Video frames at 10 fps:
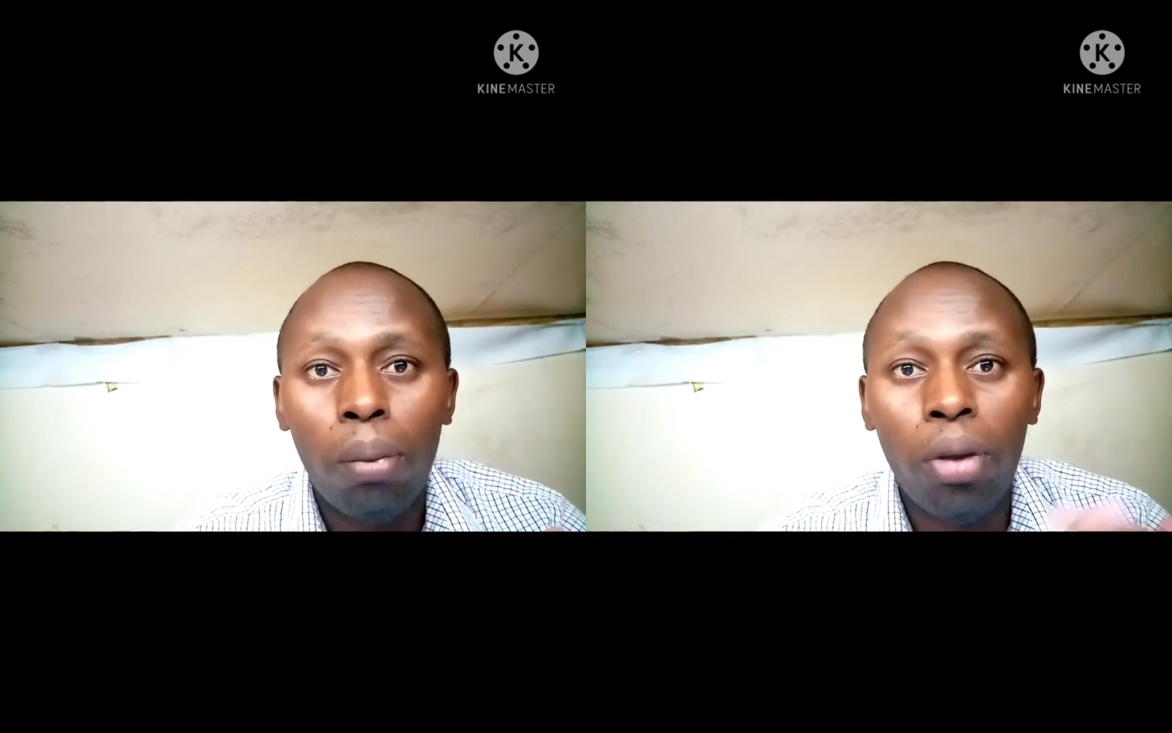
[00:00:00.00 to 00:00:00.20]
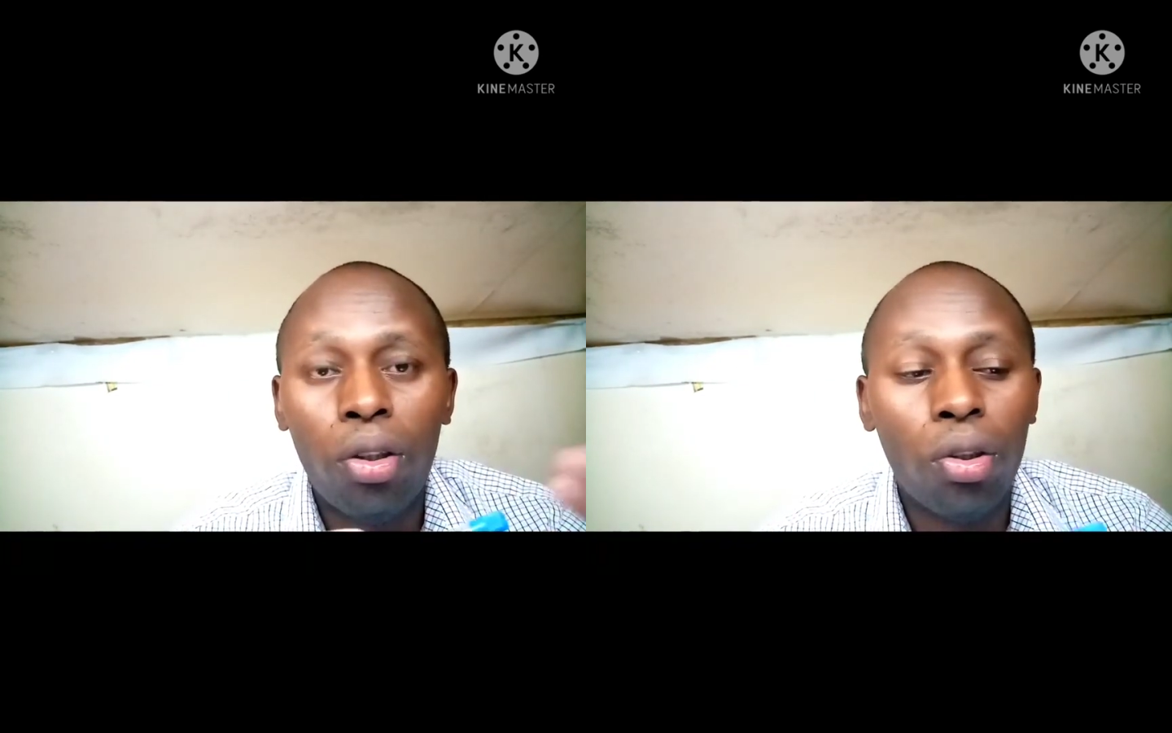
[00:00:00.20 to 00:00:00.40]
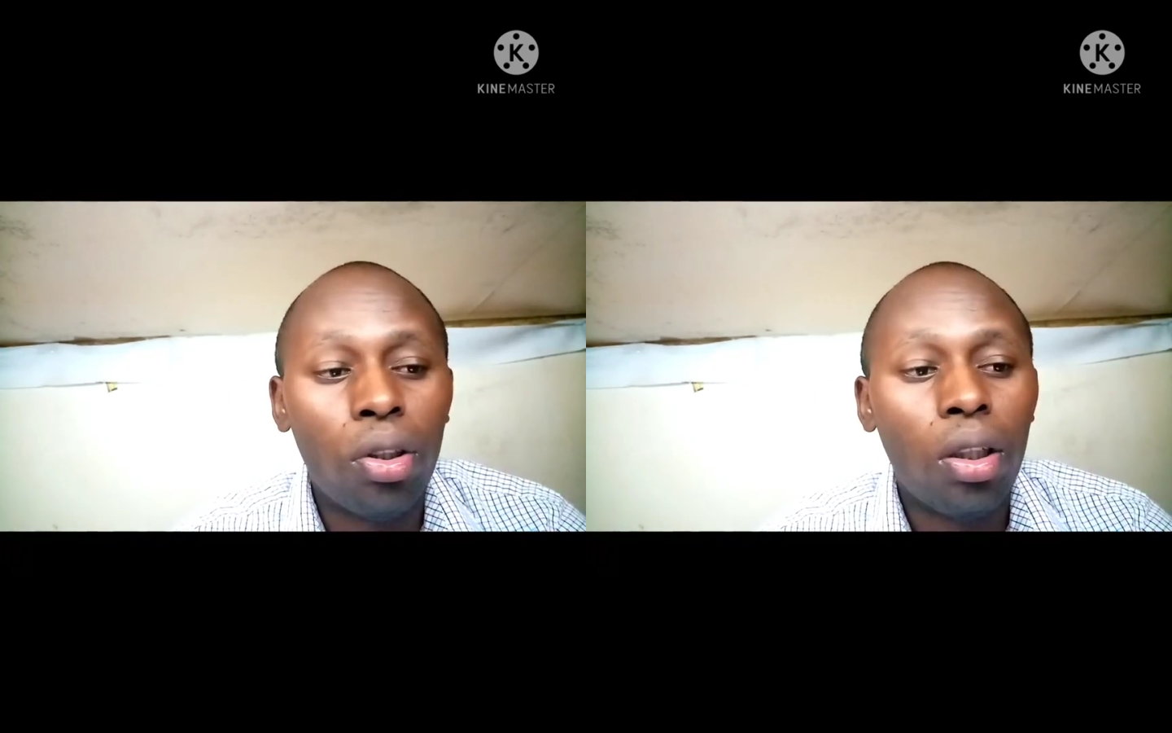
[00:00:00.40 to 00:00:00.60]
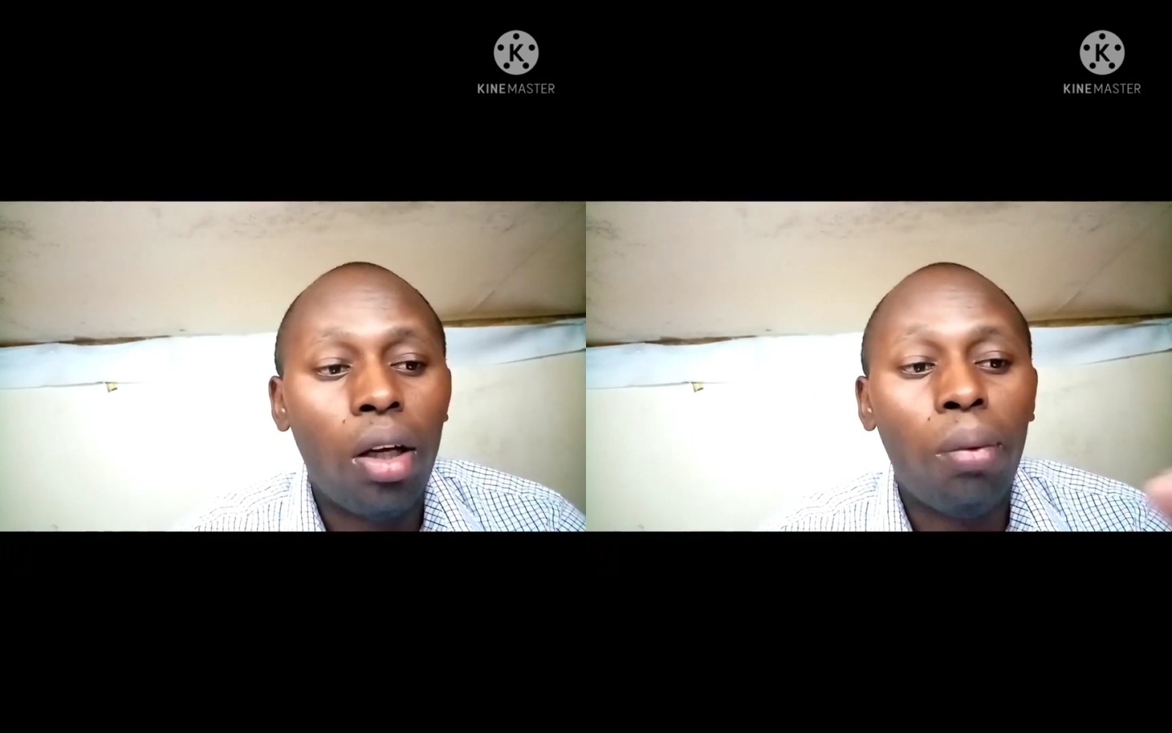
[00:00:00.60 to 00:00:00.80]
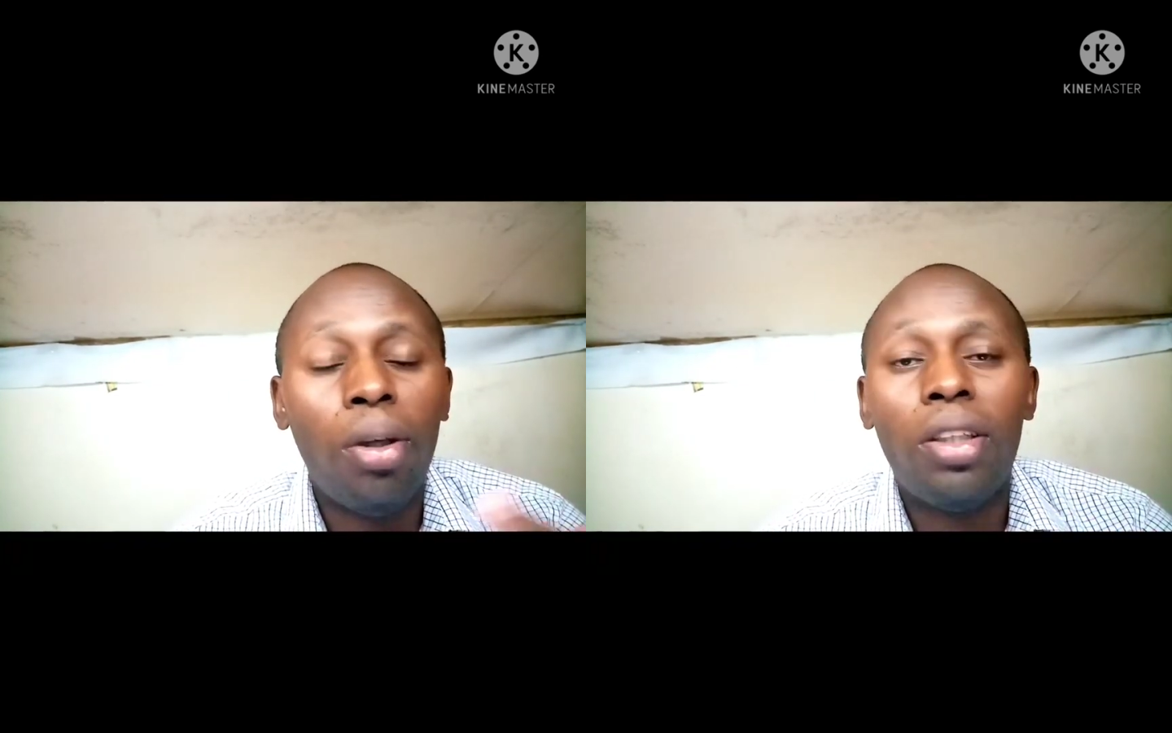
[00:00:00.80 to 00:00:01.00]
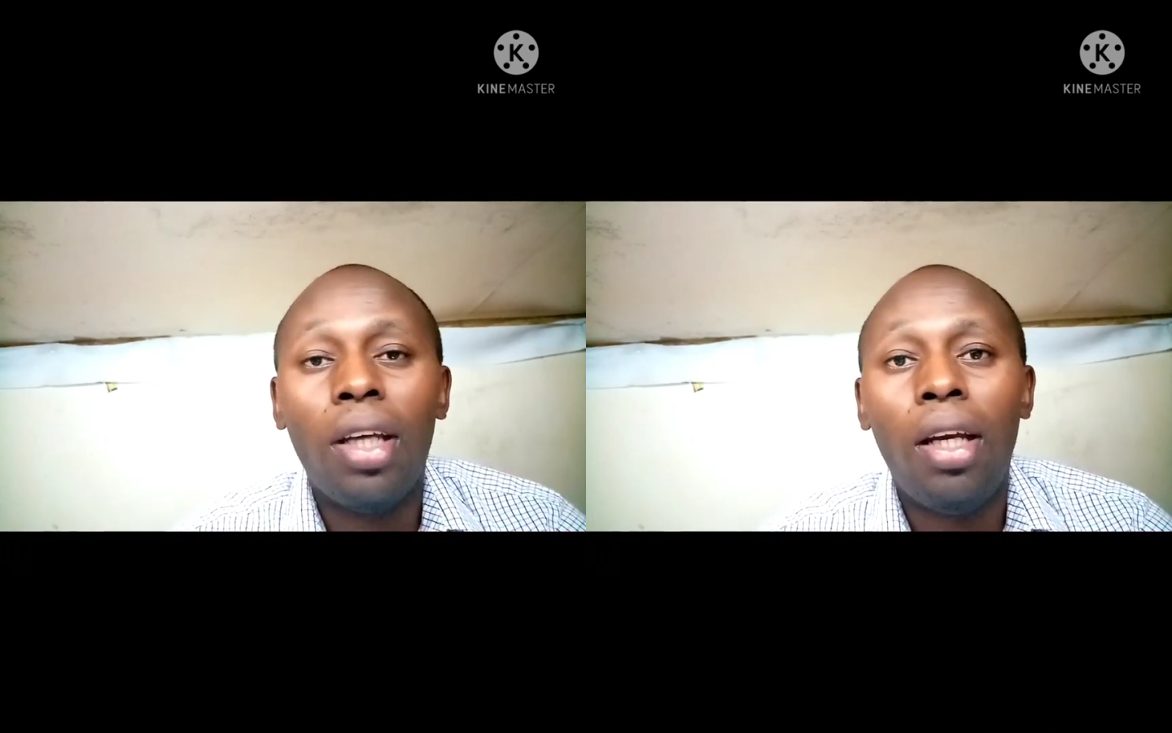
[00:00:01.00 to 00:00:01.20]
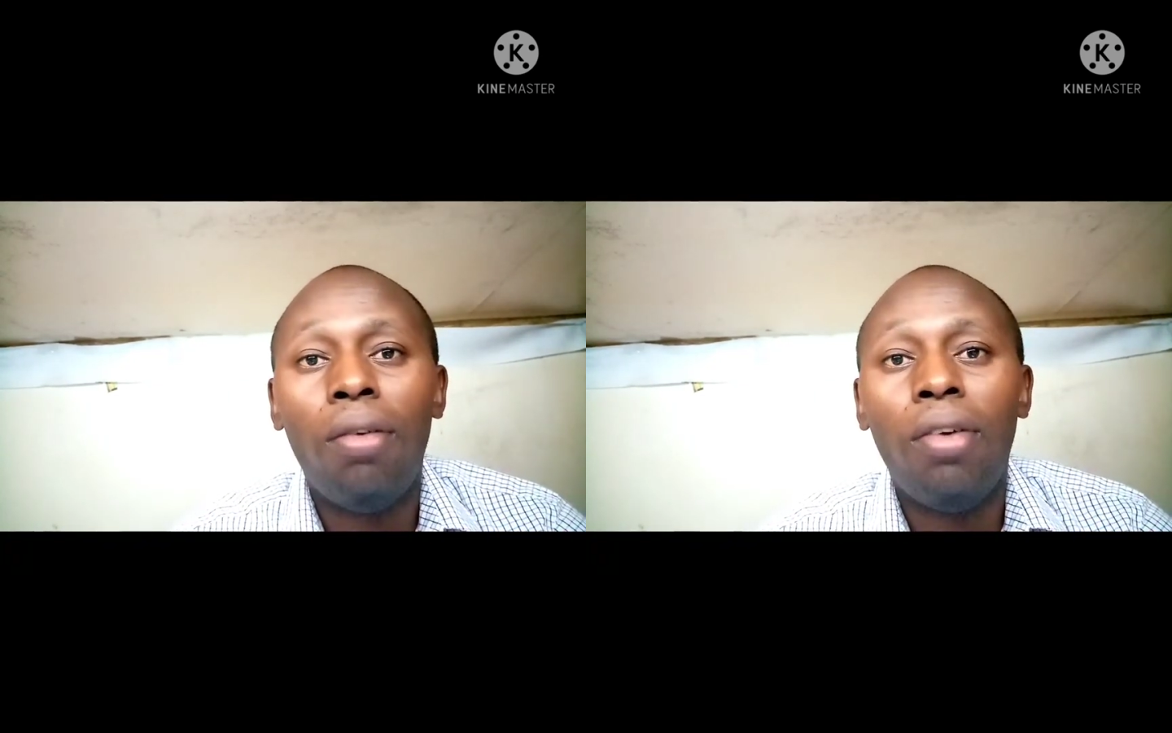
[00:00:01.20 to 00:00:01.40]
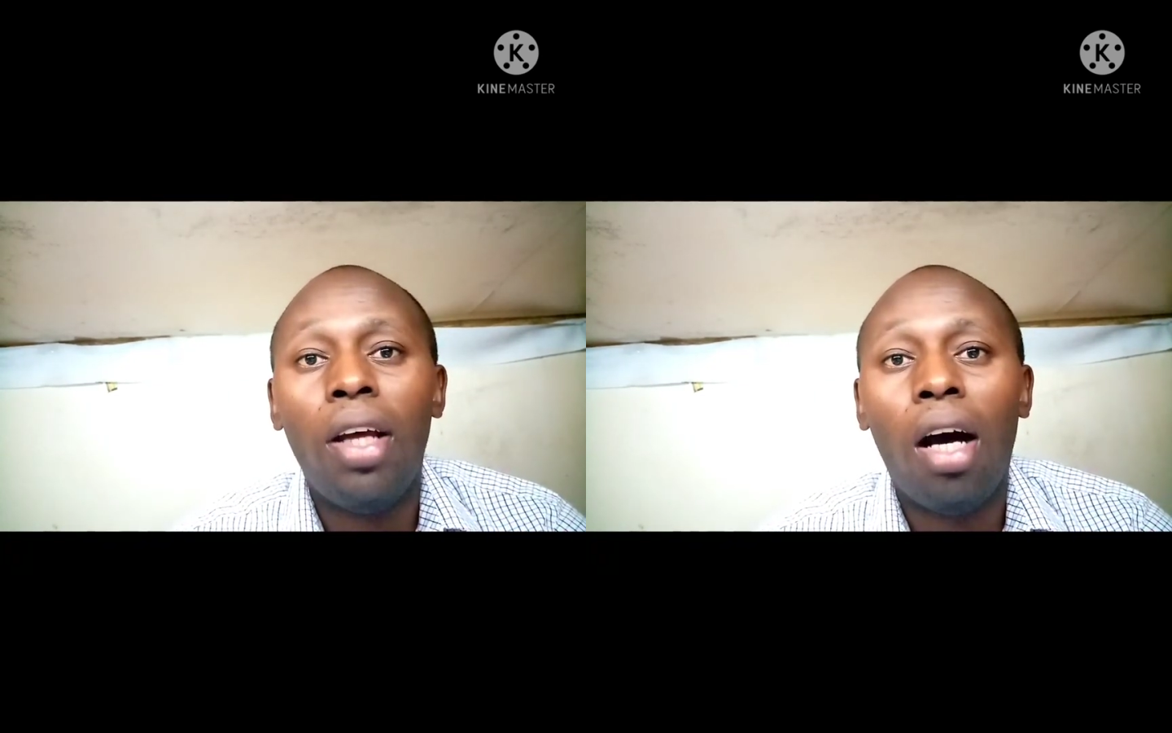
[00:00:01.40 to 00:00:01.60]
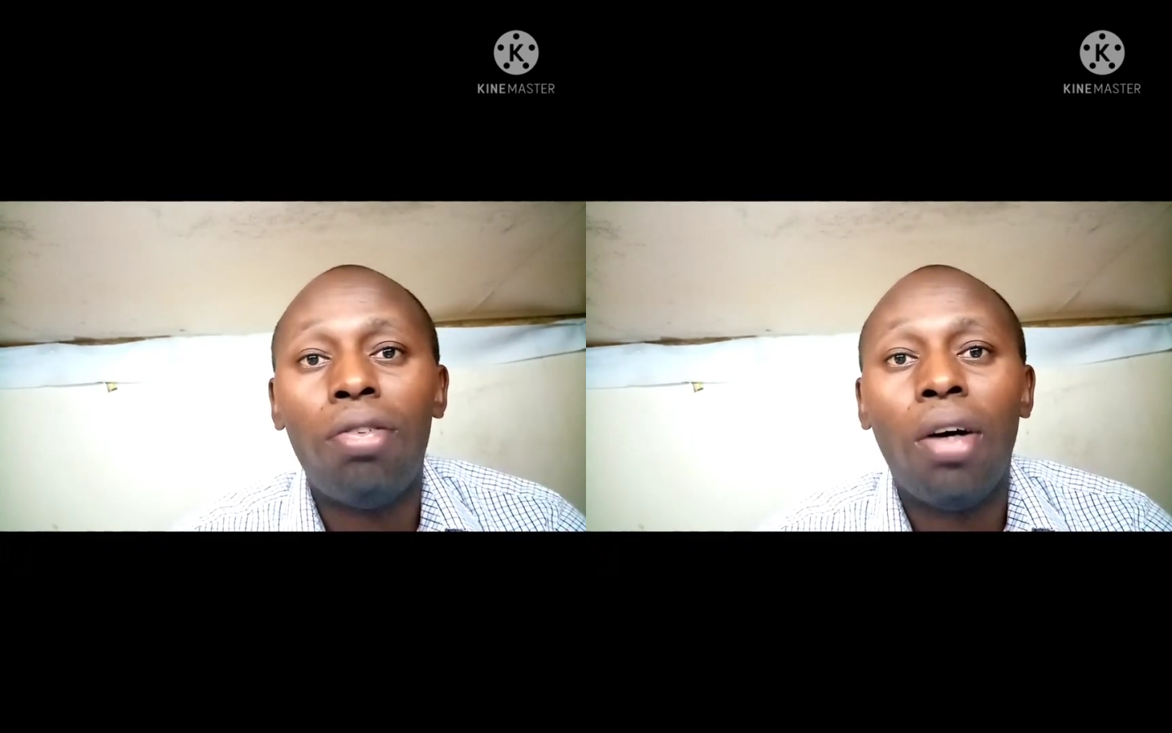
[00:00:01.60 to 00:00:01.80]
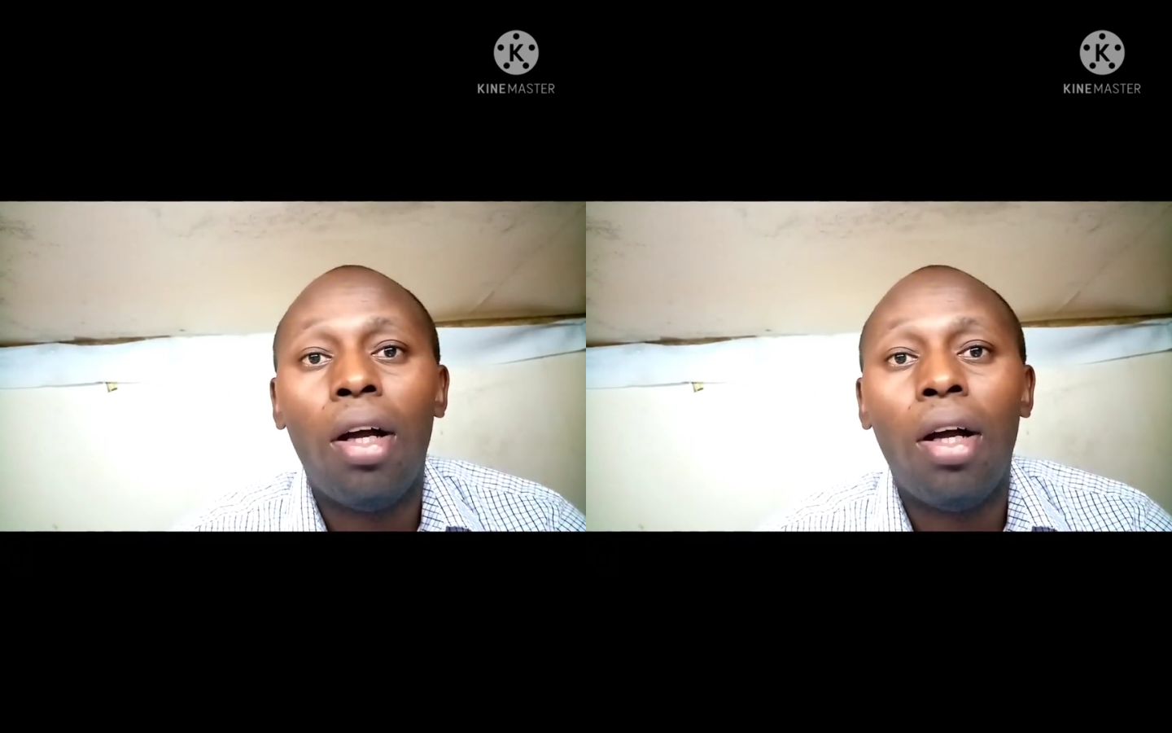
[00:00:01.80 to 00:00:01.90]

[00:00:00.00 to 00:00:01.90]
because we said we have